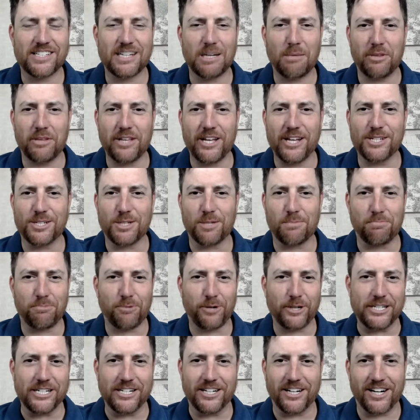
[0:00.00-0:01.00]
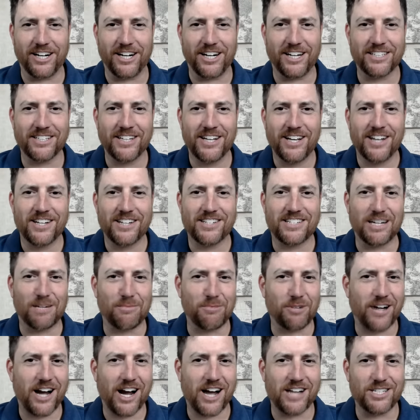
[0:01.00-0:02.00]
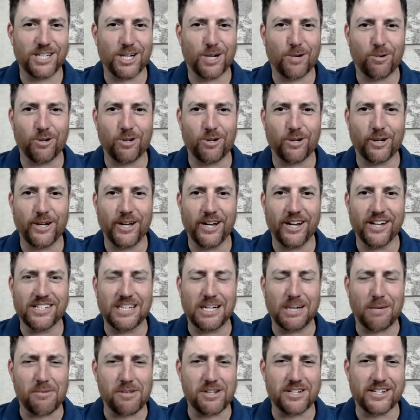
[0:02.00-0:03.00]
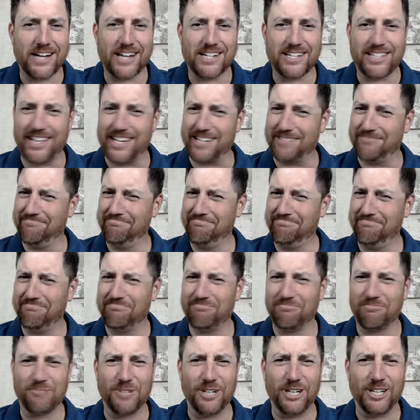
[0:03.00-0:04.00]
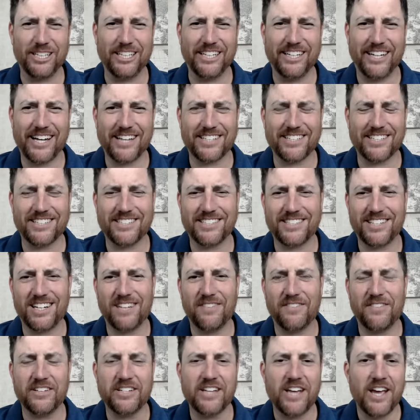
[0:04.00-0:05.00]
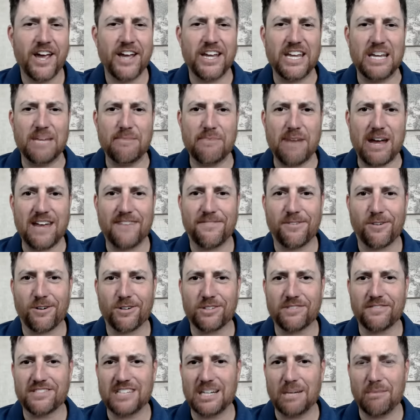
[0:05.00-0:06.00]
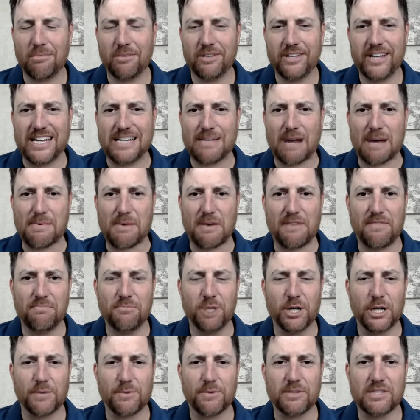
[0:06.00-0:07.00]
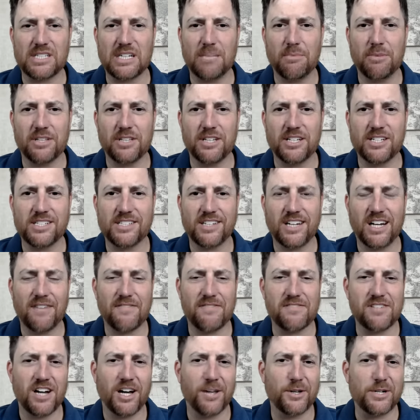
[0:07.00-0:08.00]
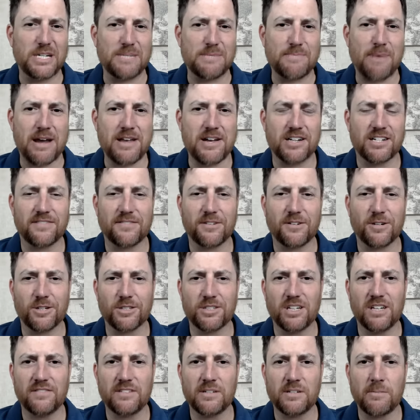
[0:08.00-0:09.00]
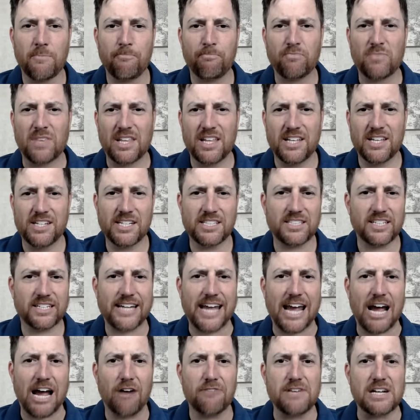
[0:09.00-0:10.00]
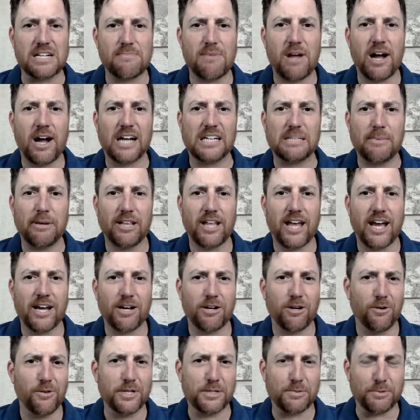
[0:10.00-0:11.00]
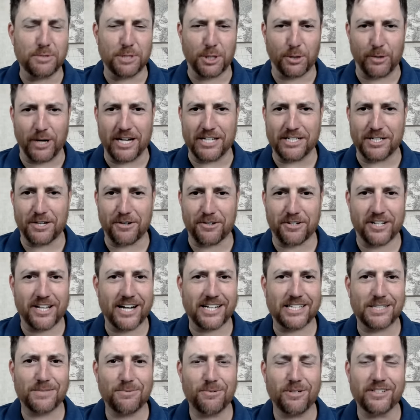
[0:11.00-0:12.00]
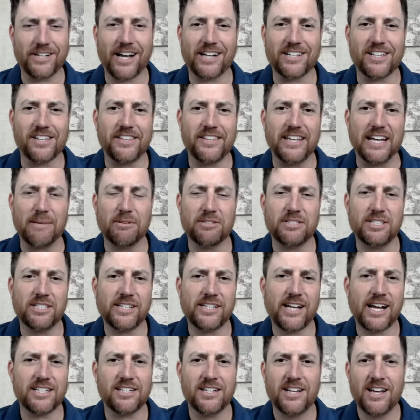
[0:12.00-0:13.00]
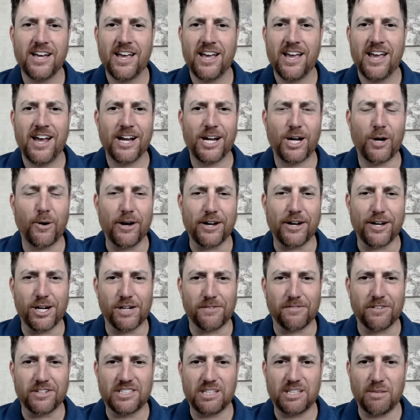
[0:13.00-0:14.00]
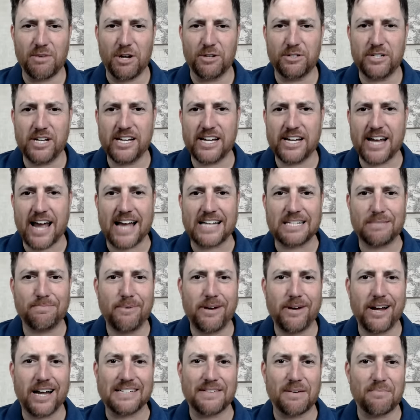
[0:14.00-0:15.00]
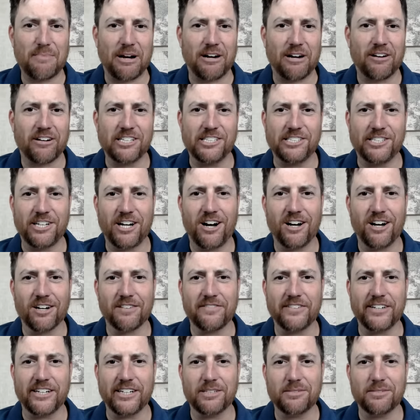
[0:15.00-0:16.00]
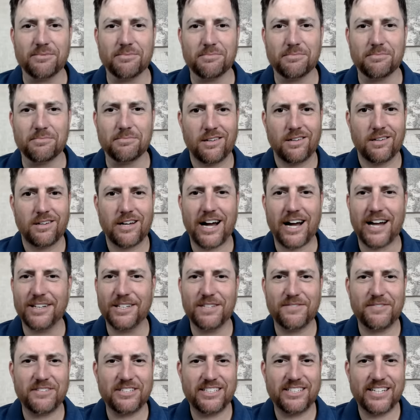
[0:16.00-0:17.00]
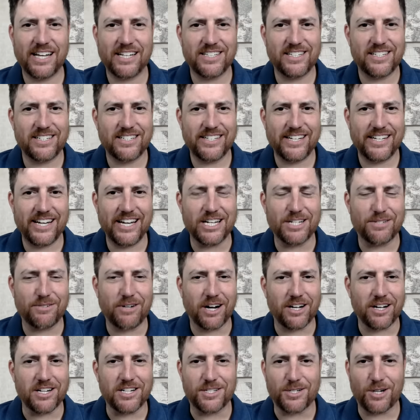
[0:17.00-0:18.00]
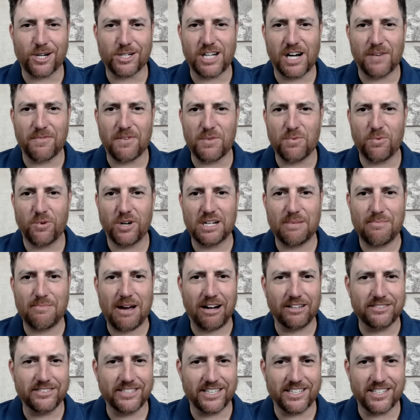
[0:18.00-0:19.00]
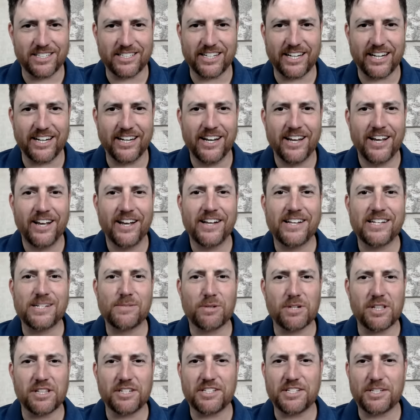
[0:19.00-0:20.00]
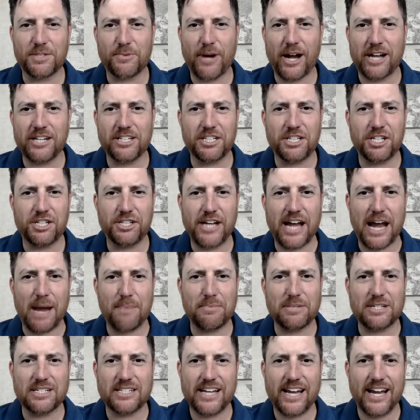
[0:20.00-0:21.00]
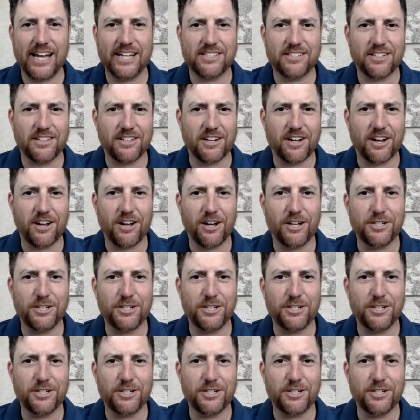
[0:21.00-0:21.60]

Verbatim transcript: Some of these are pretty odd, some are kind of quirky, and some are just kind of like, hmm, really kind of stuff. And you may have heard of some of these, you might be familiar with some of this stuff, and others you might not have heard of. And this isn't a countdown. I'm not going to be like, oh, this one's crazier than the next one kind of thing. It's just kind of going over some unique aspects of American geography. I live in Tennessee, so I'm going to start off with one about Tennessee. It's one of the strangest shaped states in the